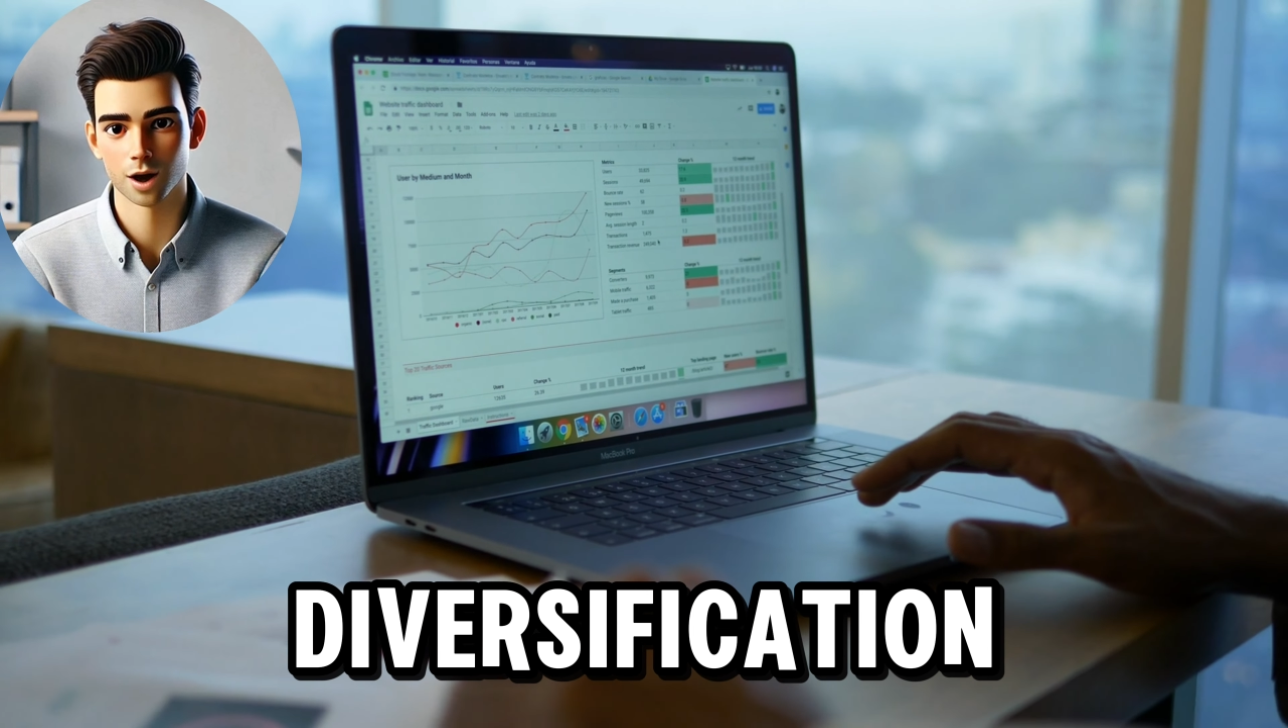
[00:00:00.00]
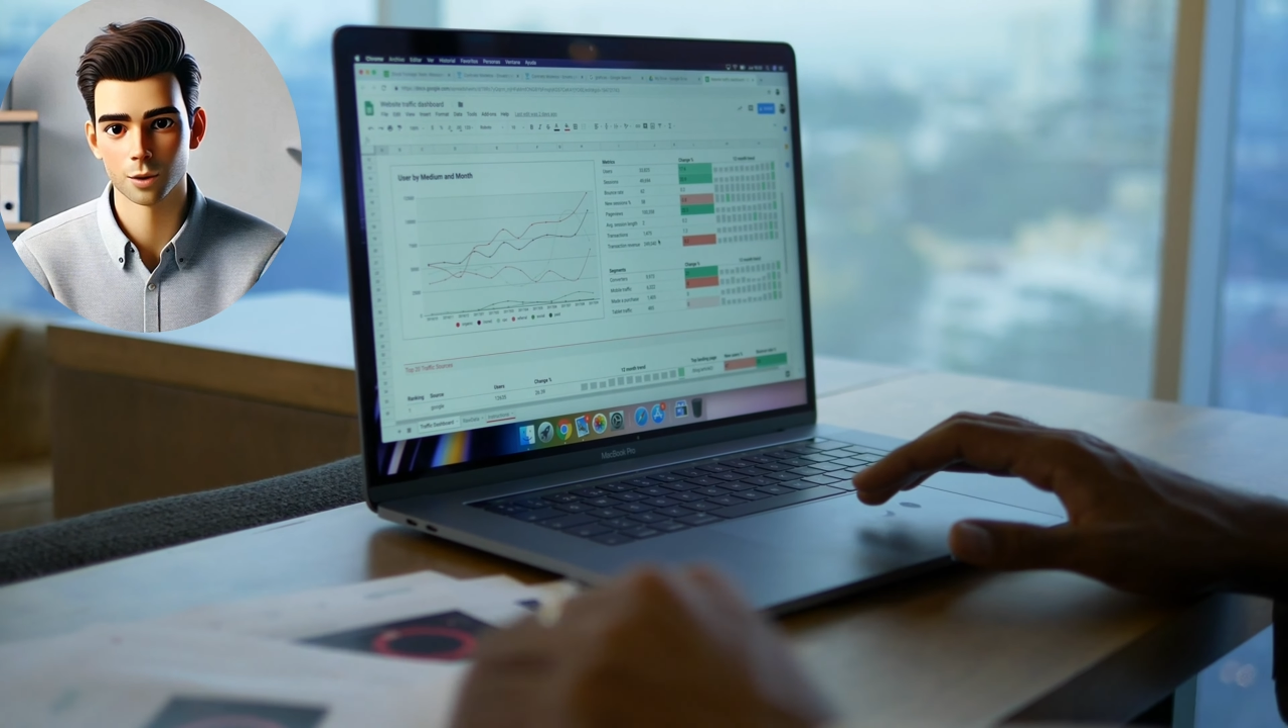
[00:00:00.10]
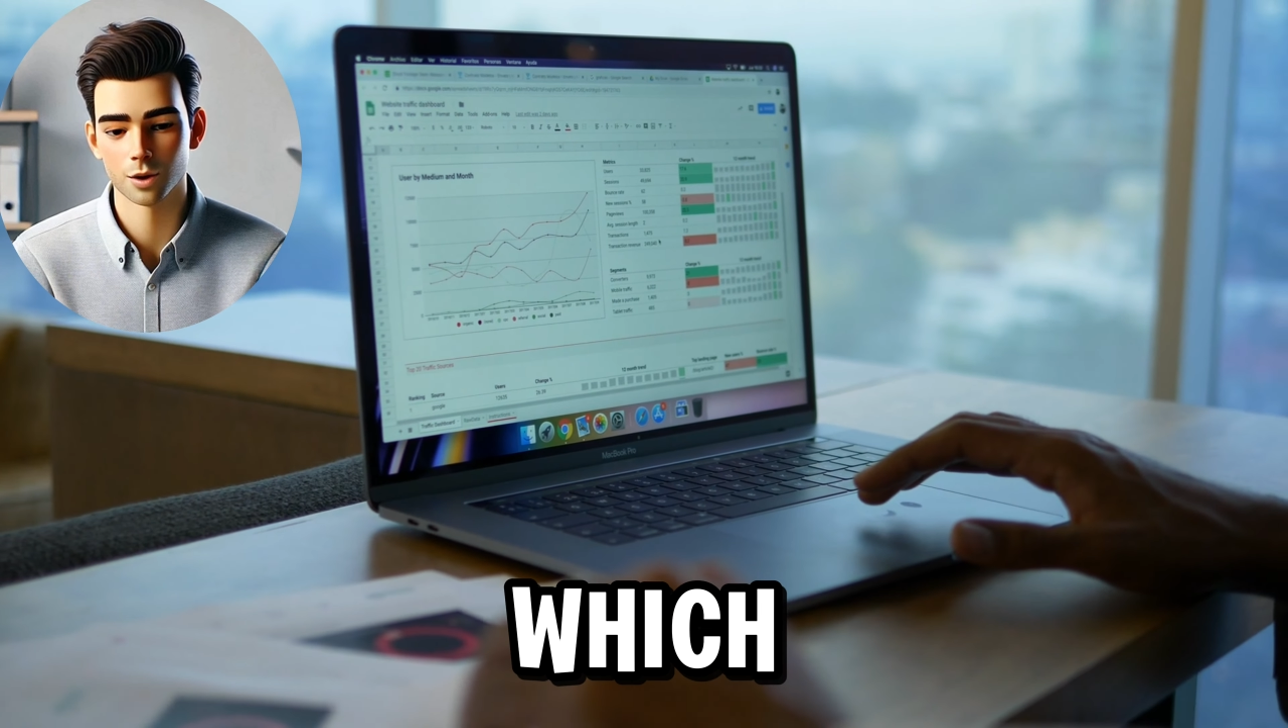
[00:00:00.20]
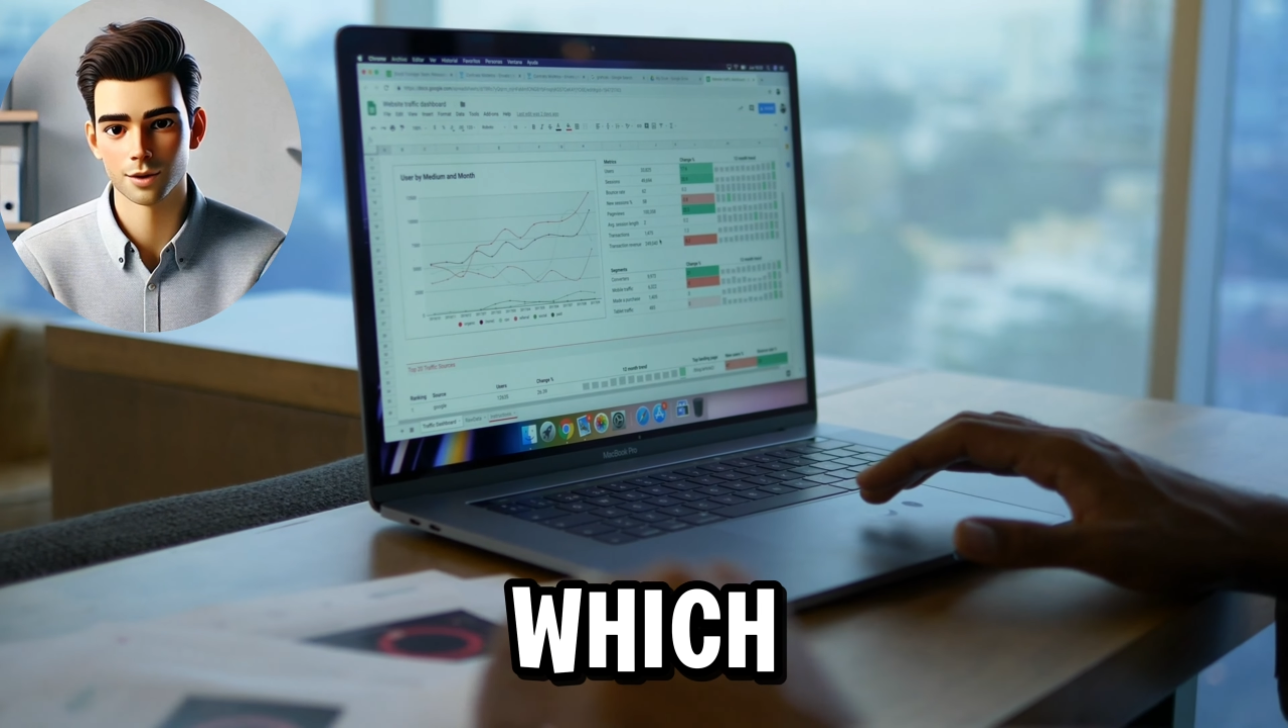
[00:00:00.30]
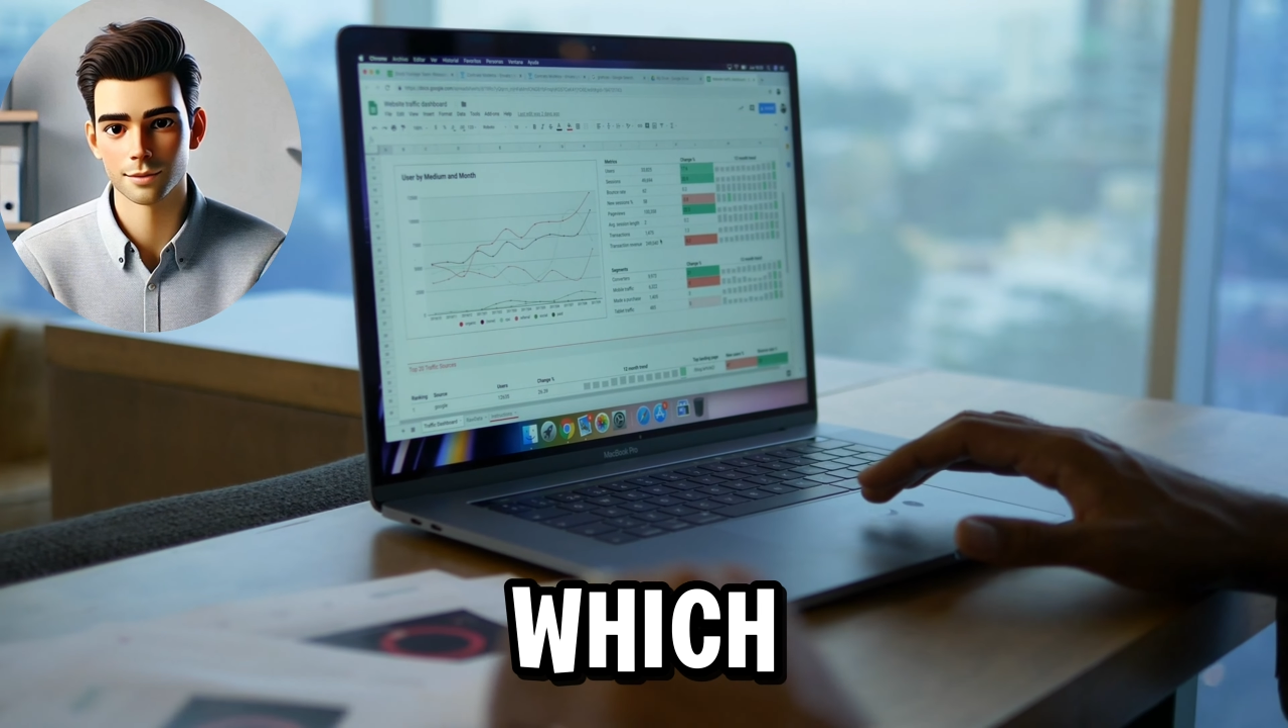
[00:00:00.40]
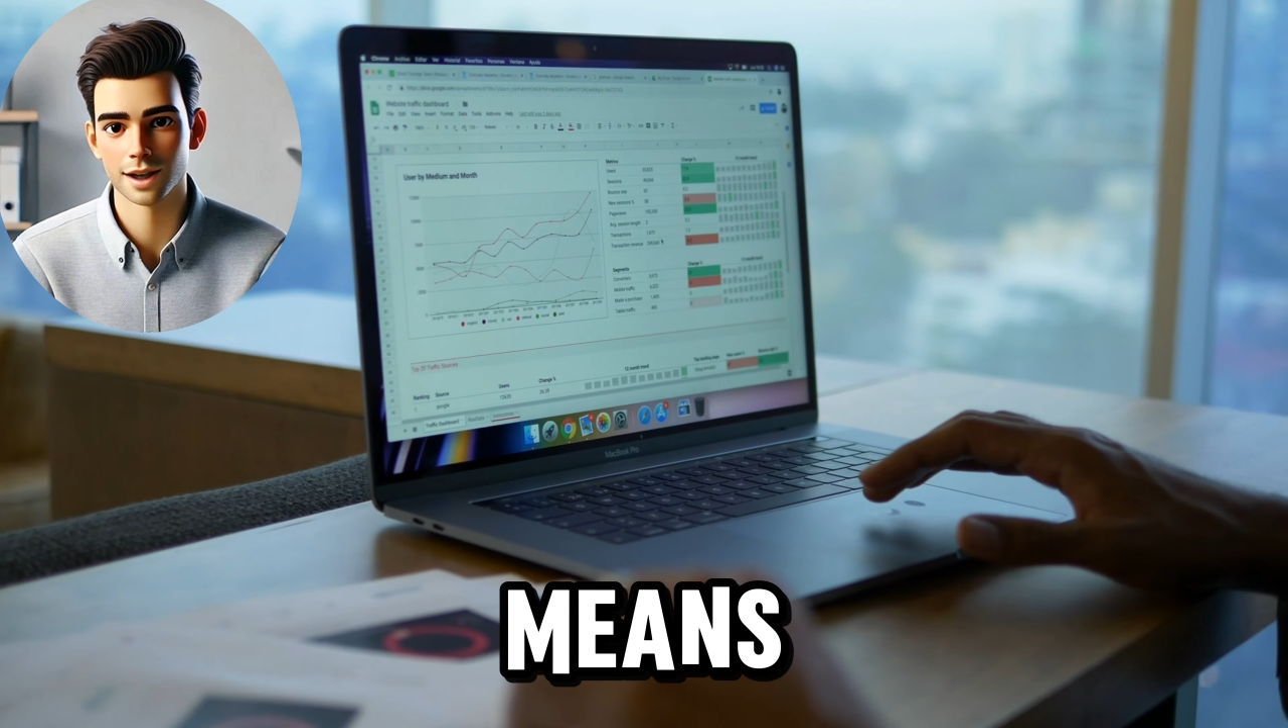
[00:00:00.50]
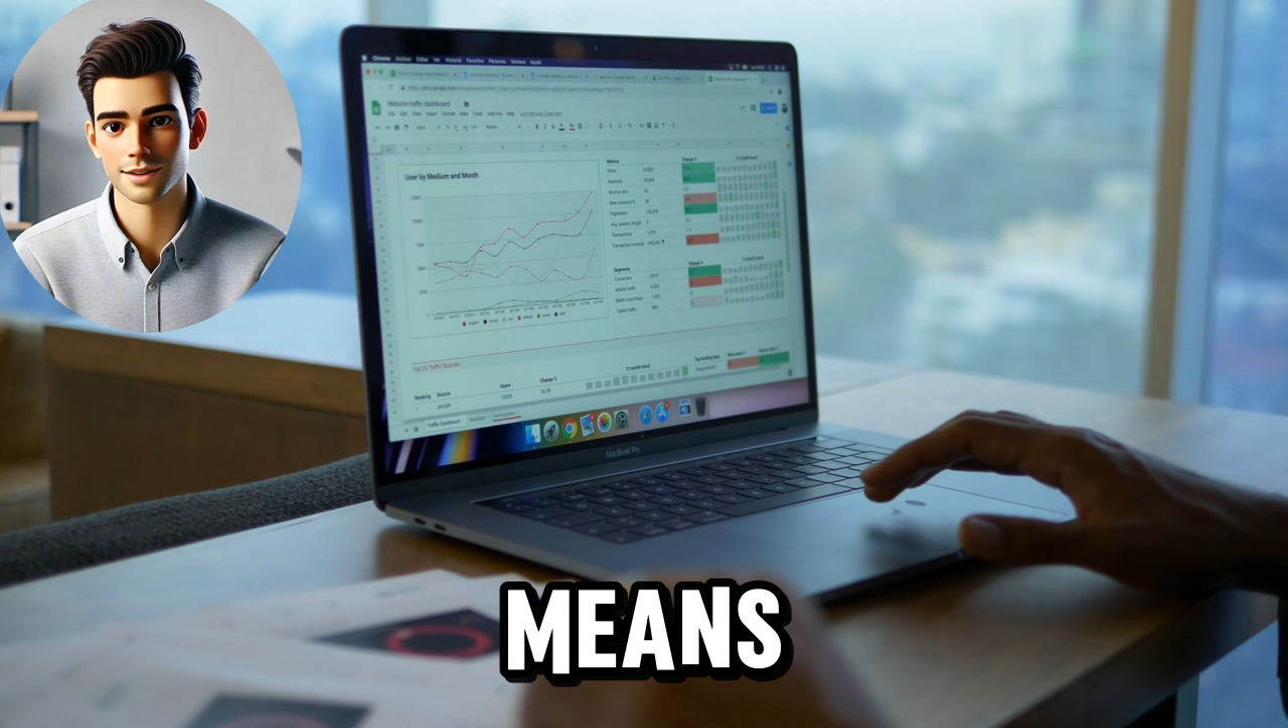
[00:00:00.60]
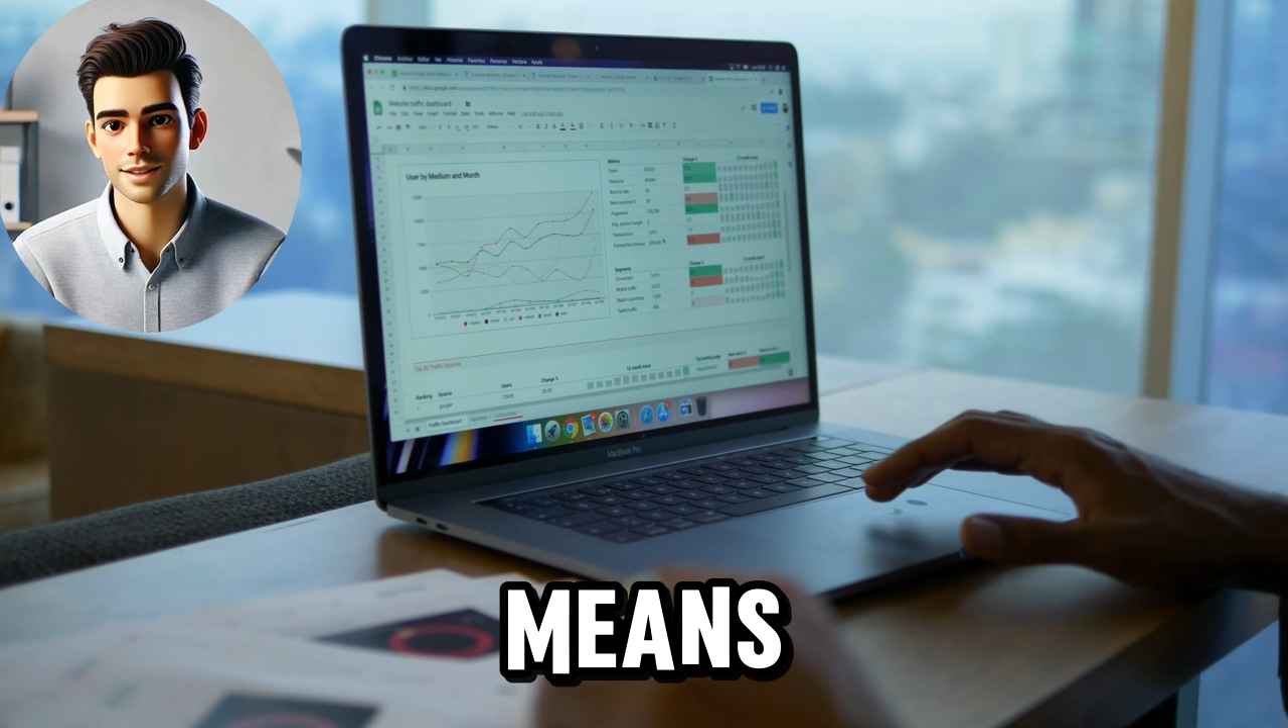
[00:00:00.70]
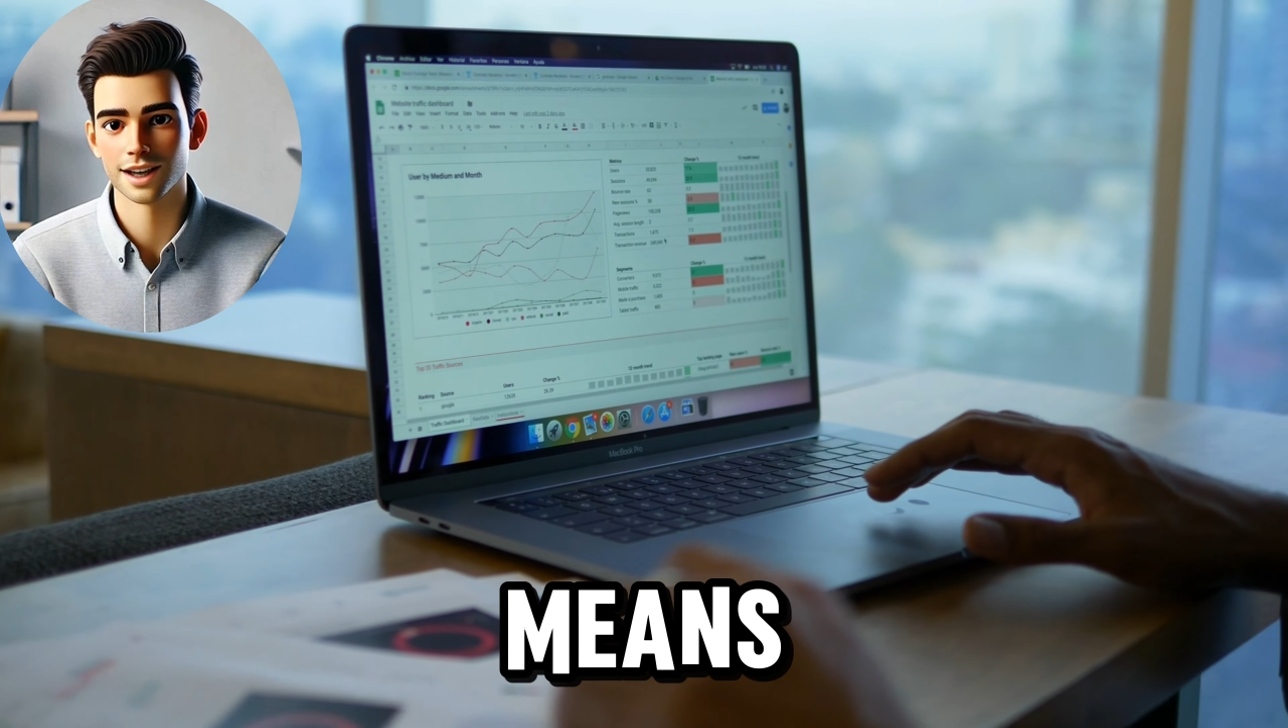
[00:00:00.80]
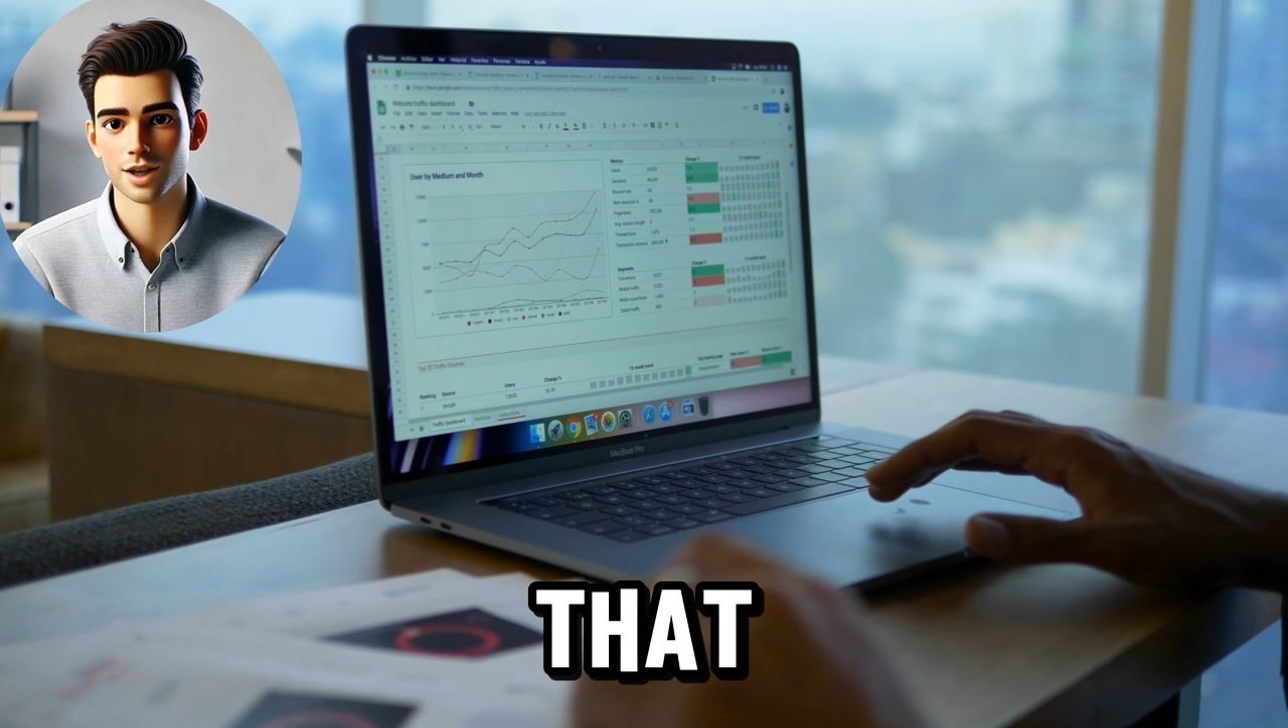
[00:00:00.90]
which
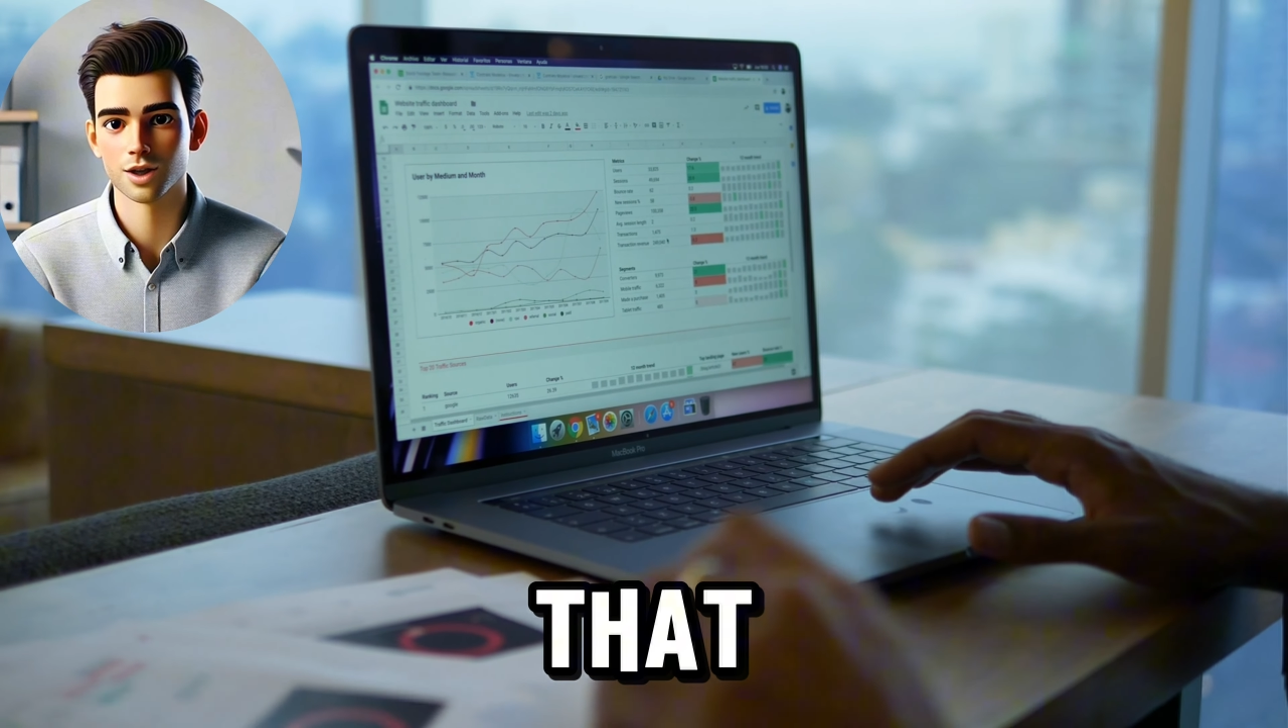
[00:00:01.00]
means that